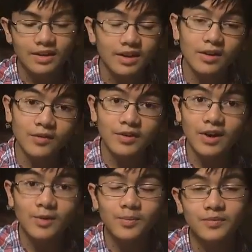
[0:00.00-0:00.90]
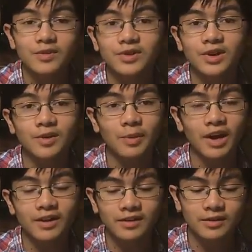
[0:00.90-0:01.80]
That's all for now. Check
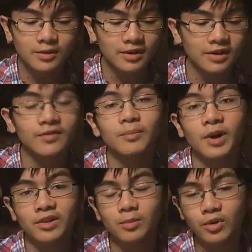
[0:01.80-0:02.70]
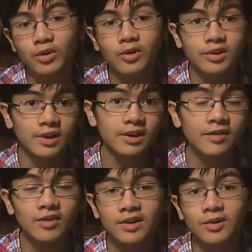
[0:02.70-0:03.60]
back to see if the pasembur or
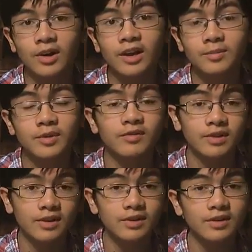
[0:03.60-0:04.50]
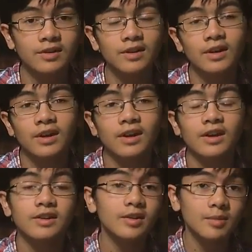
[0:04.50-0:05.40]
satay video has been released.
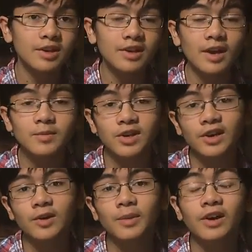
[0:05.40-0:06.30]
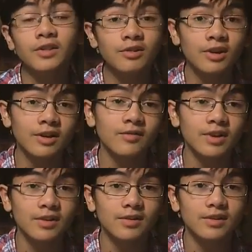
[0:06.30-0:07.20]
And in the meantime, check out my other cooking
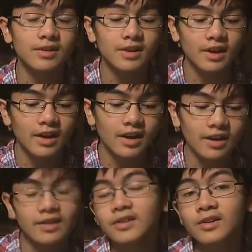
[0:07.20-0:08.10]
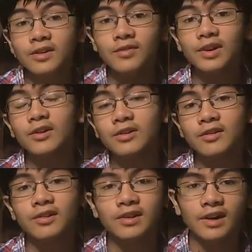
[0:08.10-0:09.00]
videos. And these cooking videos
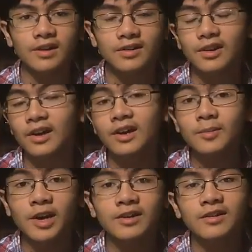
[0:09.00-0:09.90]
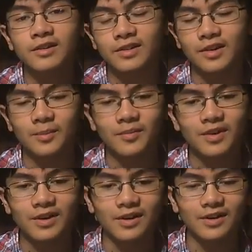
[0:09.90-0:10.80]
are designed so that anybody can cook them.
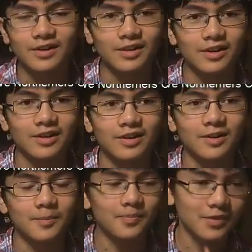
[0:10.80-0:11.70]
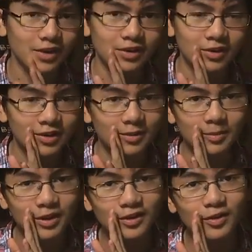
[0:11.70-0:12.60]
Like a certain
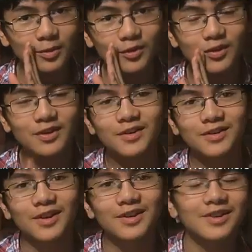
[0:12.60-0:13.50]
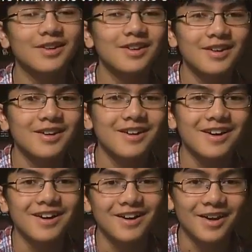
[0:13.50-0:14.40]
Pixar movie said,
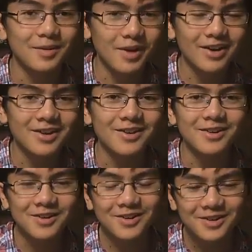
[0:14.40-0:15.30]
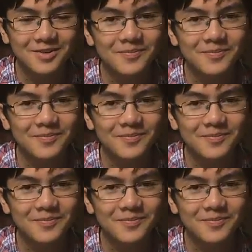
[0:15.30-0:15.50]
anybody can cook.